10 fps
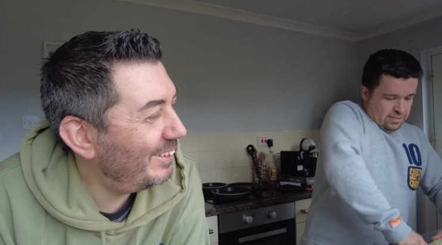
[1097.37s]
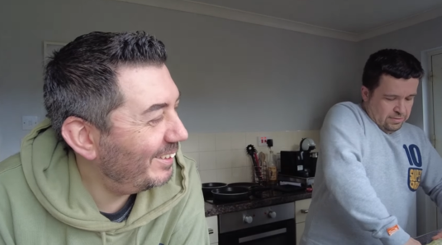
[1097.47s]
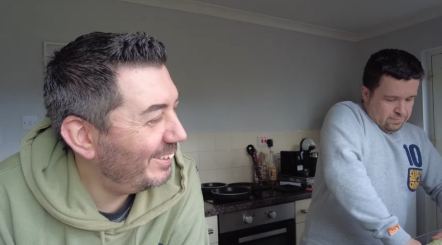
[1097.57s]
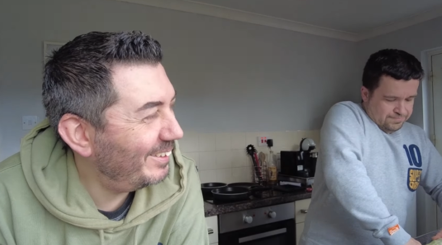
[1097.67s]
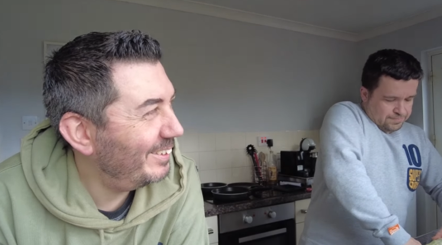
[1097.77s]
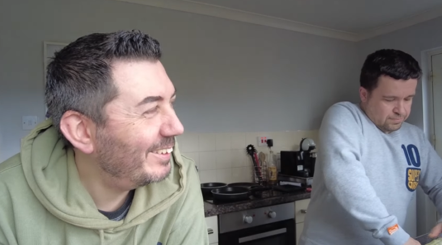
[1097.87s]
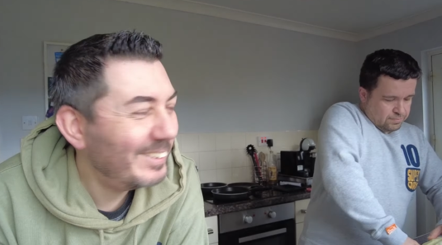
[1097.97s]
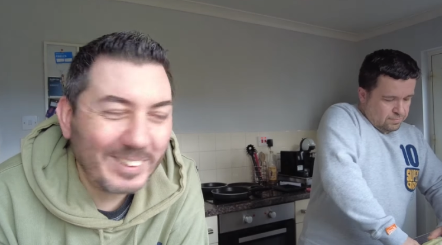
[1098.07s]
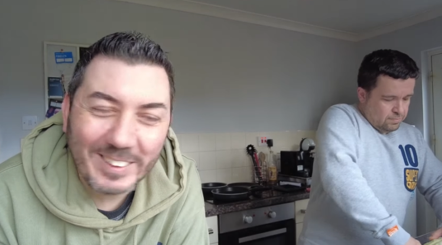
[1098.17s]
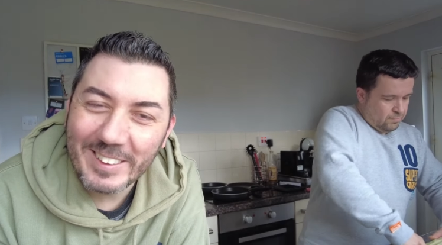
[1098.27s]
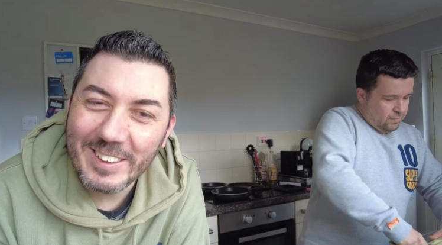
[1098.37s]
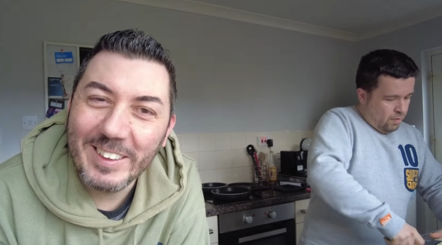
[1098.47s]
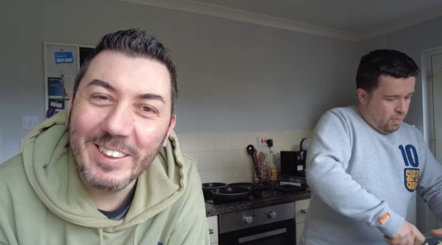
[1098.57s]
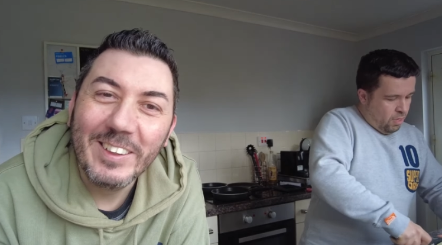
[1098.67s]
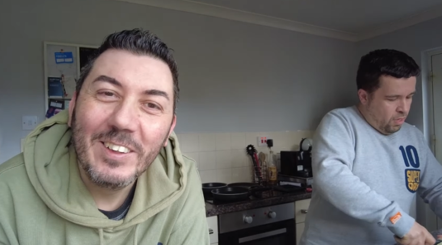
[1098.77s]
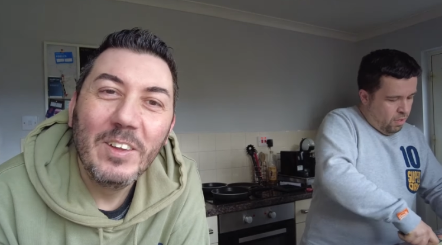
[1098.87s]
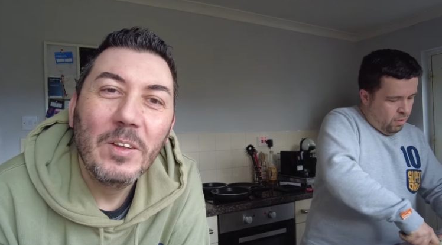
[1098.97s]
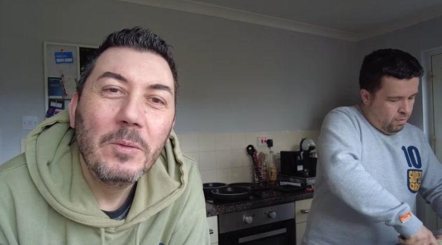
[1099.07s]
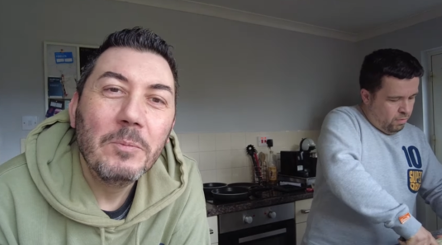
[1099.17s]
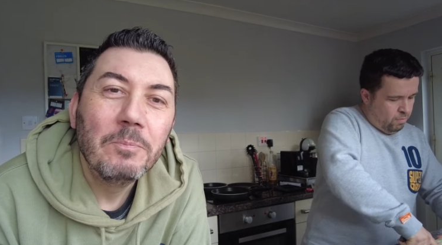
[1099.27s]
Speaker 1: didn't I?
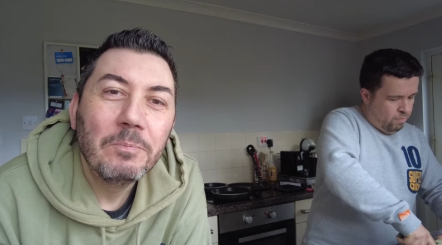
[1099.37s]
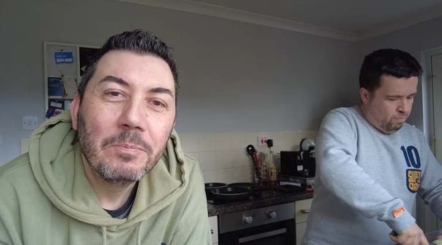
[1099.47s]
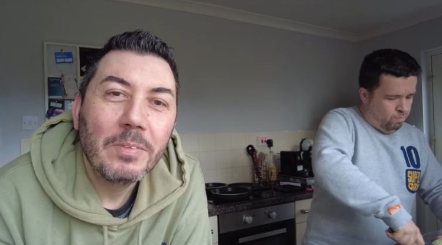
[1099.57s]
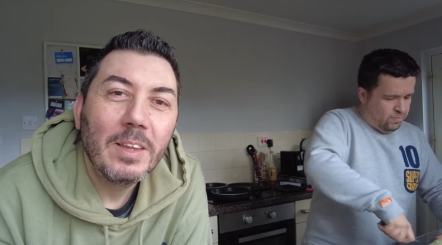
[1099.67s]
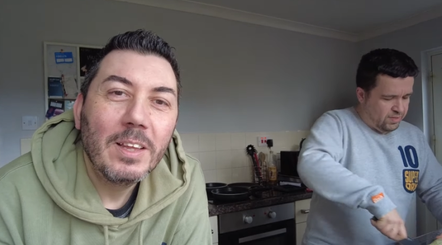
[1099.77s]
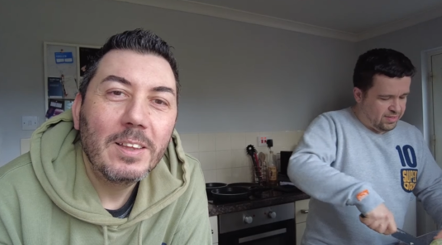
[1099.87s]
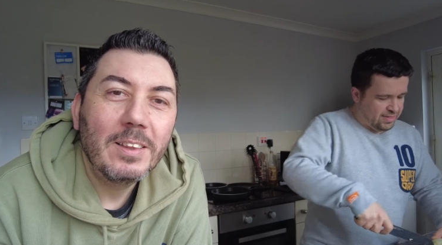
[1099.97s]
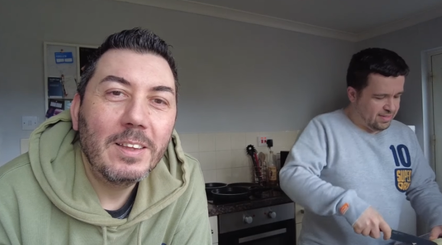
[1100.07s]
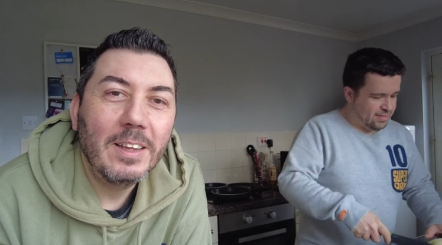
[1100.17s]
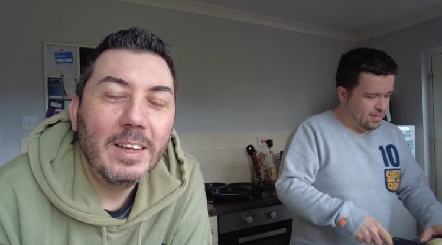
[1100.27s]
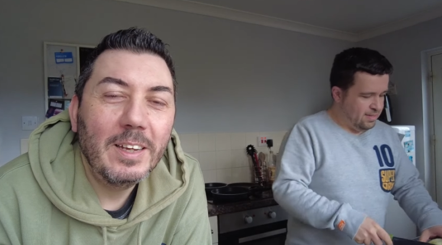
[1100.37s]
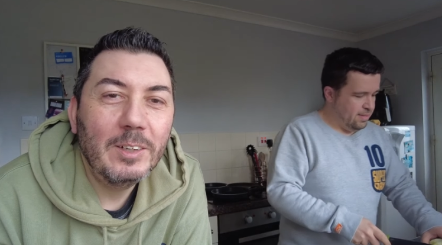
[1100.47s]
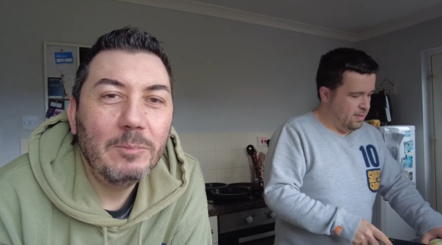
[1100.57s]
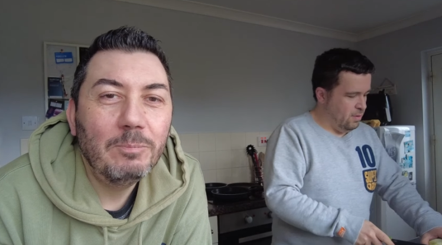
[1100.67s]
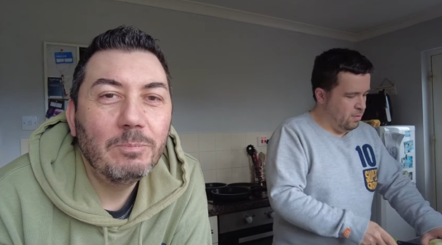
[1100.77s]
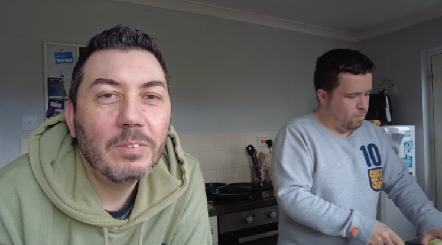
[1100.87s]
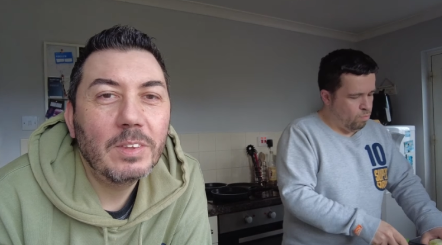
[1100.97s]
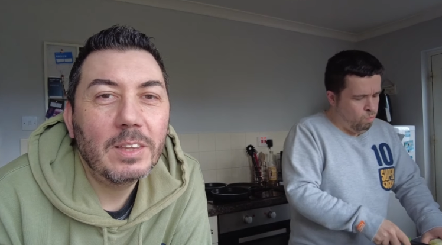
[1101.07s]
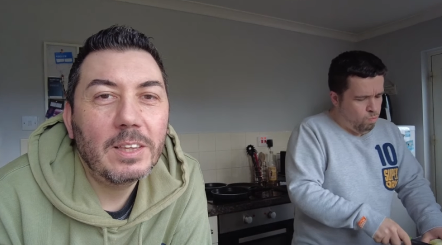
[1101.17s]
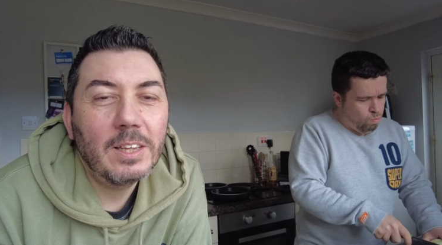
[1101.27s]
You did. um,
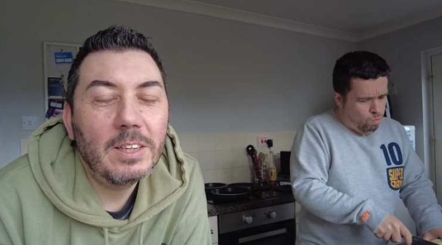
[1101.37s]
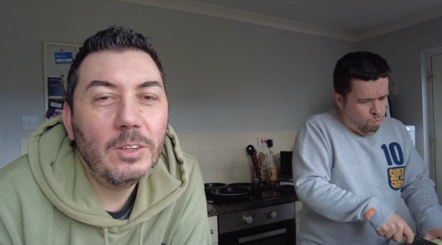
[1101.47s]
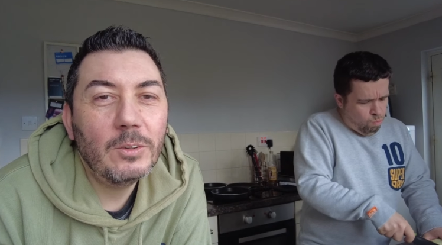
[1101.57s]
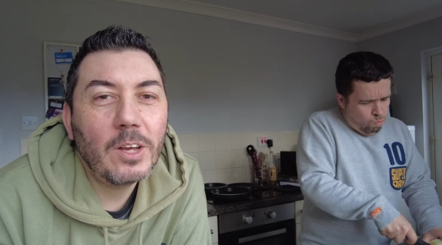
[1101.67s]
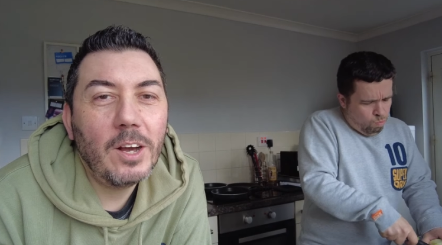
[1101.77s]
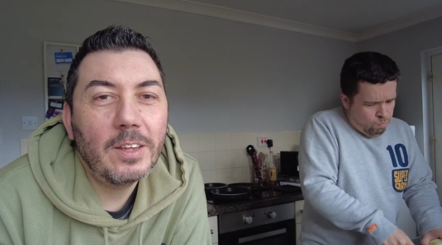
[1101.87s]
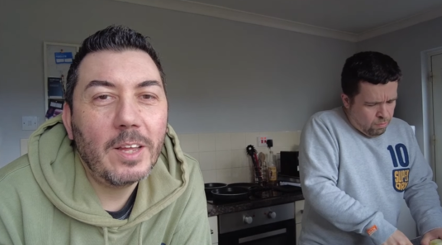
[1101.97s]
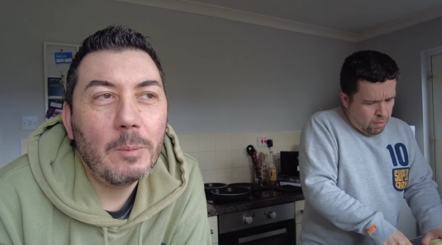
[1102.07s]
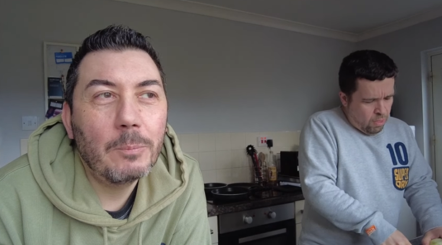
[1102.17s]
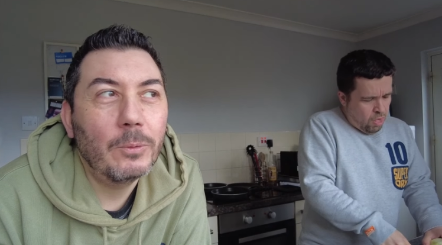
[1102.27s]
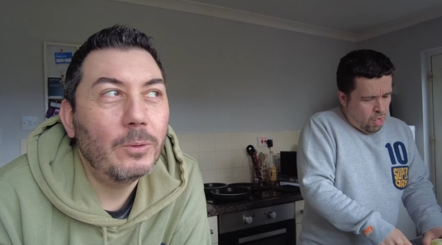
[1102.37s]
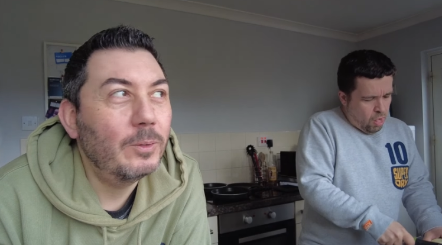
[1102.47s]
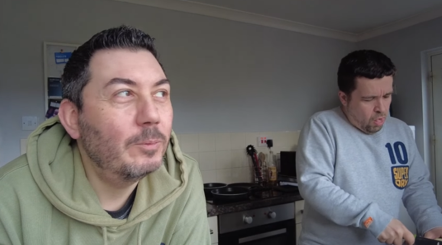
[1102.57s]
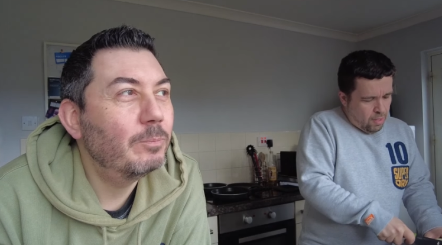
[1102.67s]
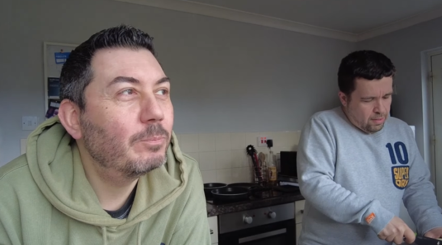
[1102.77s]
the new car that I brought.